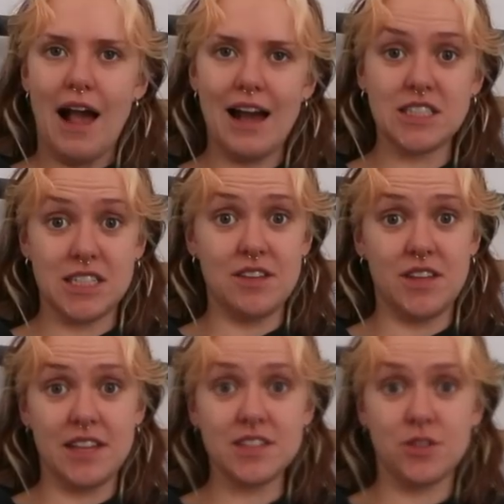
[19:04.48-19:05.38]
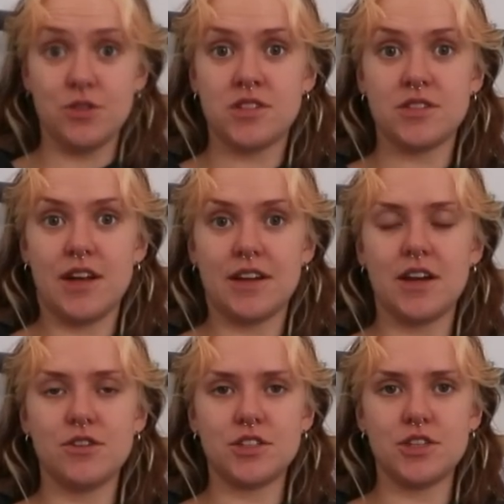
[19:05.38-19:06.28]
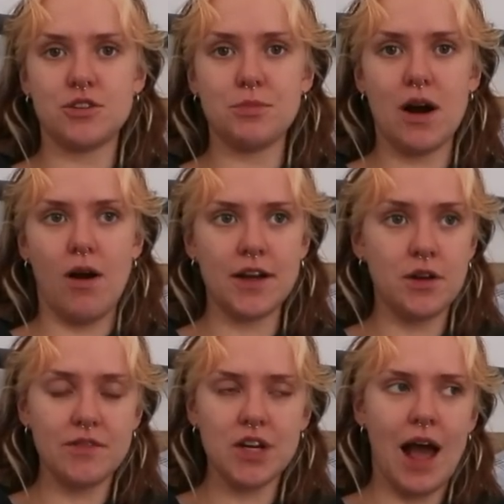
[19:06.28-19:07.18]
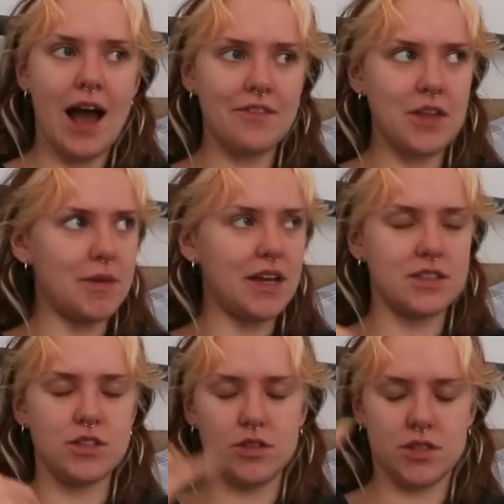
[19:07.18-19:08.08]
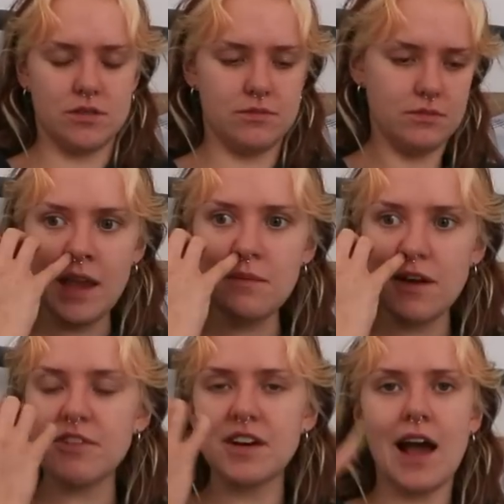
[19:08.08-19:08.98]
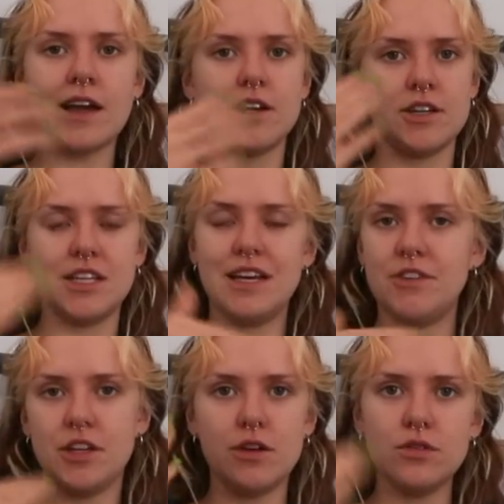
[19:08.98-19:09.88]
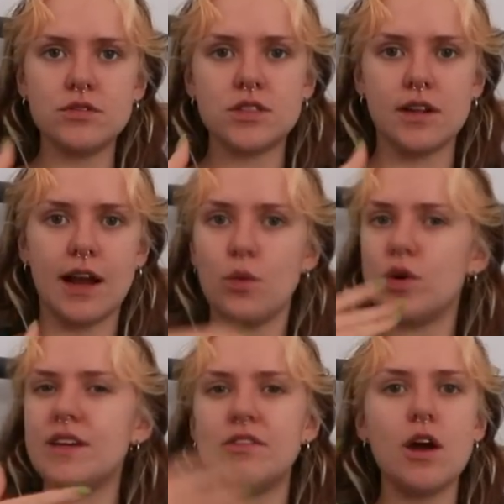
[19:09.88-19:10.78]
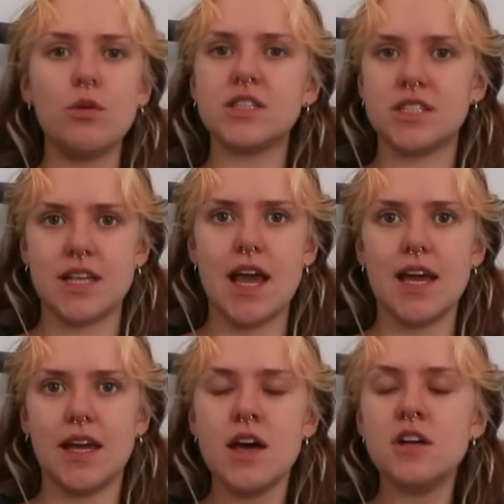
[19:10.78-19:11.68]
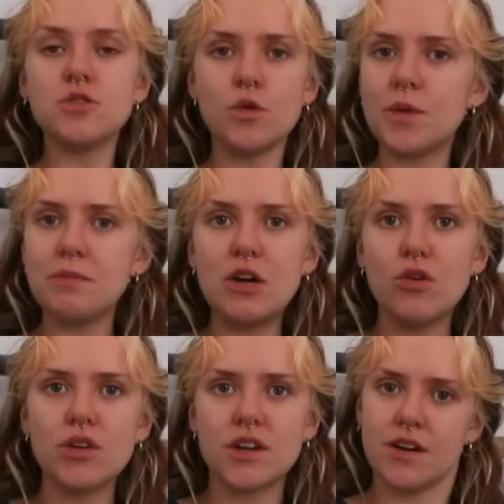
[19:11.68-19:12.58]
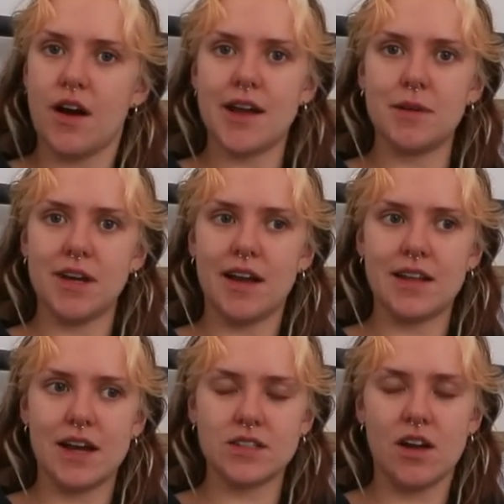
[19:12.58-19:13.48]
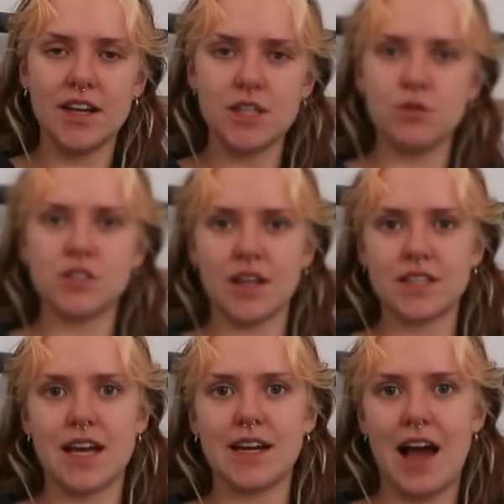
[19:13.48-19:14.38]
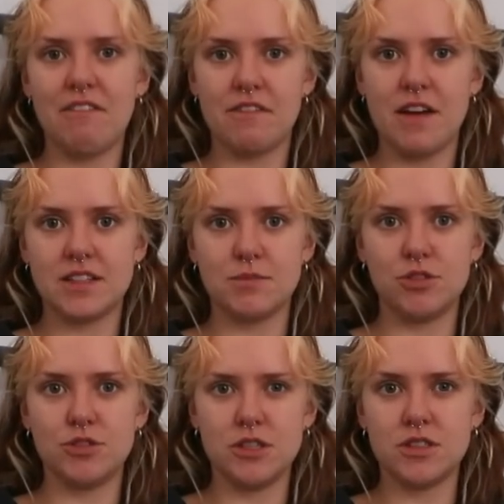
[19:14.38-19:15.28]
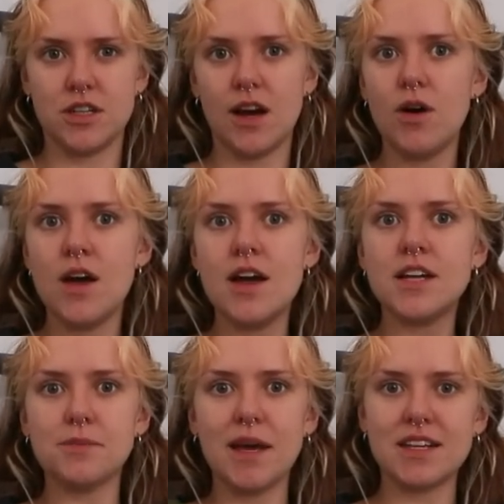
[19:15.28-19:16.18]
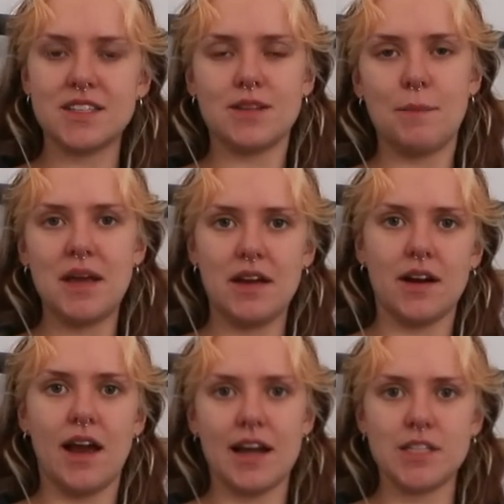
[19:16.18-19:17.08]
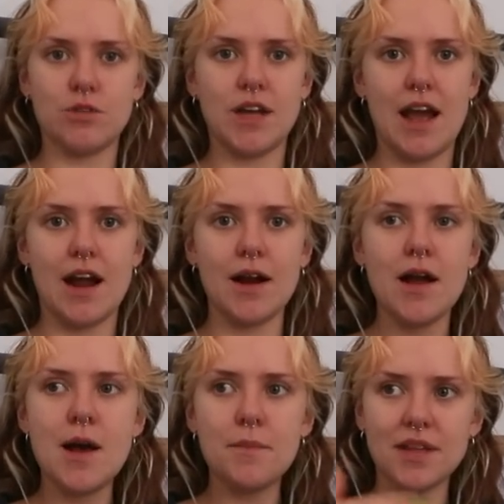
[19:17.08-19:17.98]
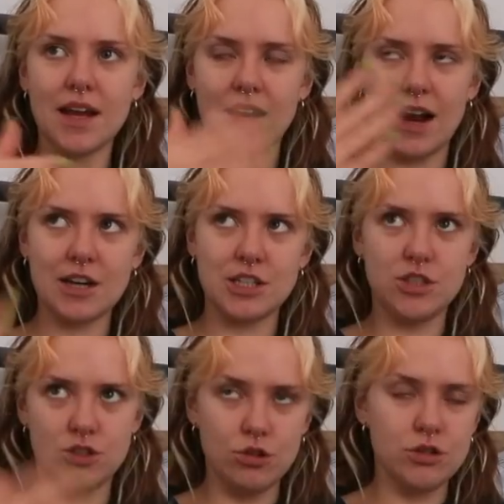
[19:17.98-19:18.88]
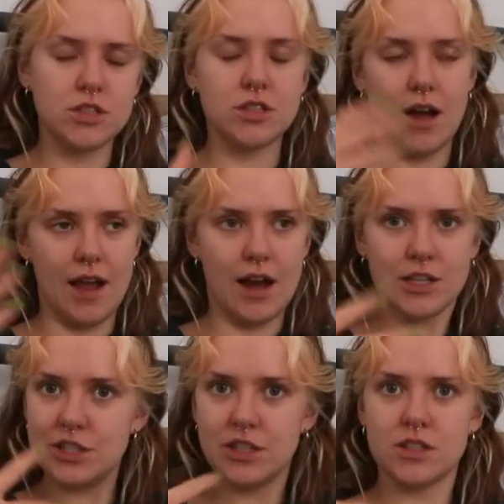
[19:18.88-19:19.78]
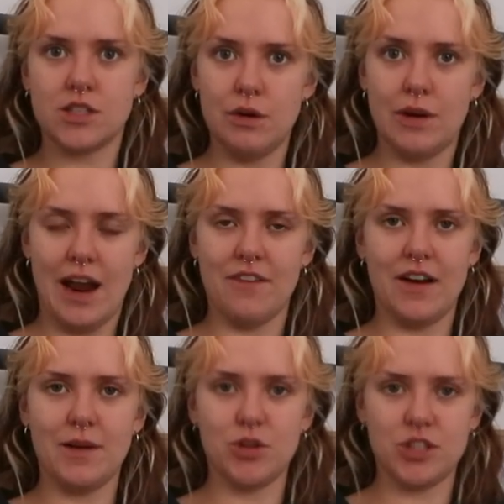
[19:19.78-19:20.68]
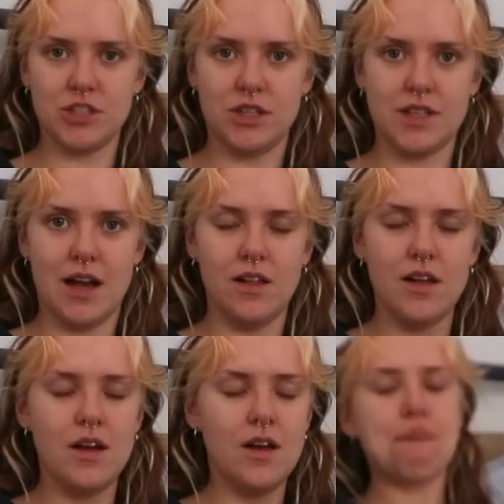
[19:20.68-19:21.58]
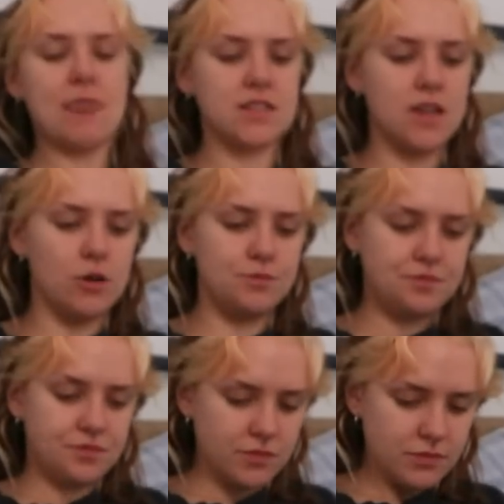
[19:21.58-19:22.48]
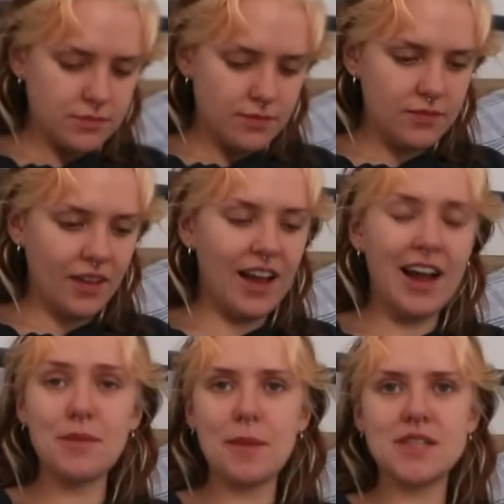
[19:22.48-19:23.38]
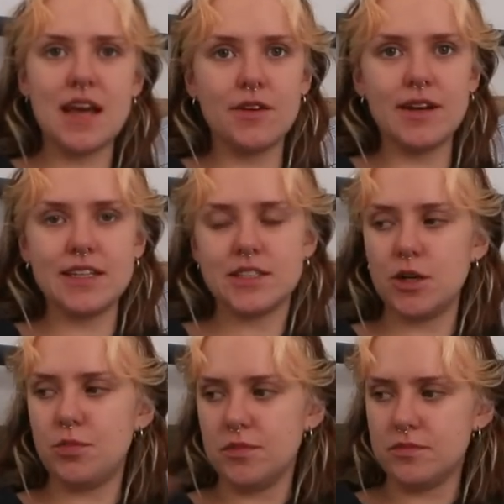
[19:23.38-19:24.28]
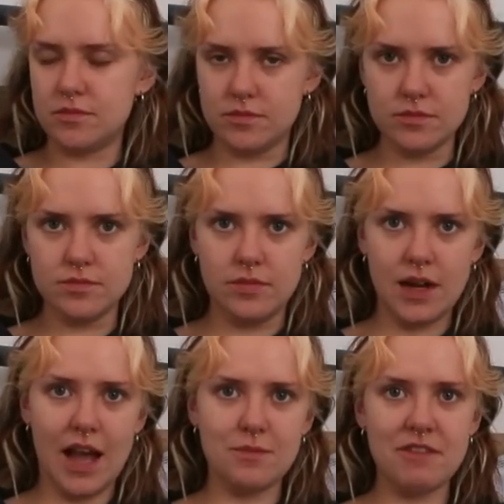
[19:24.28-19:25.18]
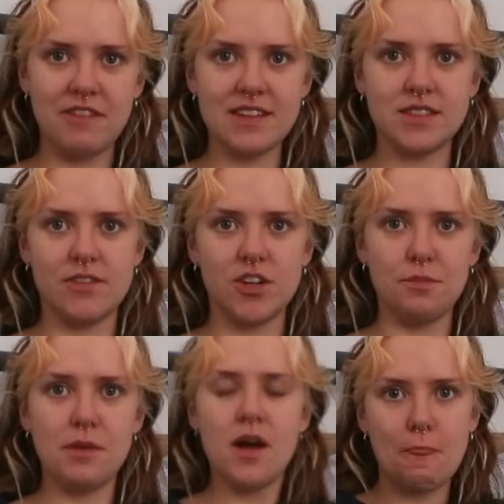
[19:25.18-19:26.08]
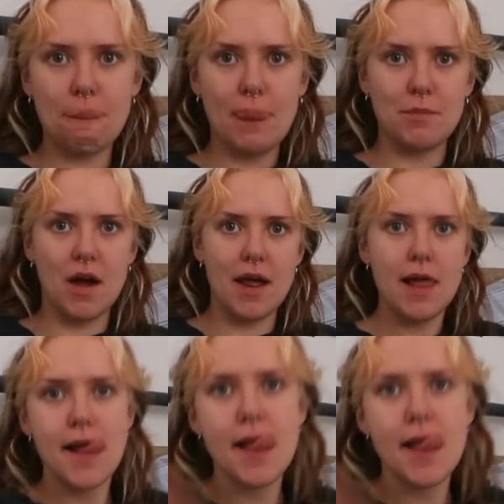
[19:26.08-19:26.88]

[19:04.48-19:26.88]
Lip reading: handing out the insults. Like, no, there's no tomorrow. I don't even have that many insults in my vernacular to even use. Like, I wouldn't even know what to say, so it wouldn't be good in an argument like that. All I do is like send laughy face emojis, you know, to make it appear like I don't care, but then it actually does. I actually do care very much, as you can tell. So I have my potato and leek soup, I have my flat 7-Up. Bye.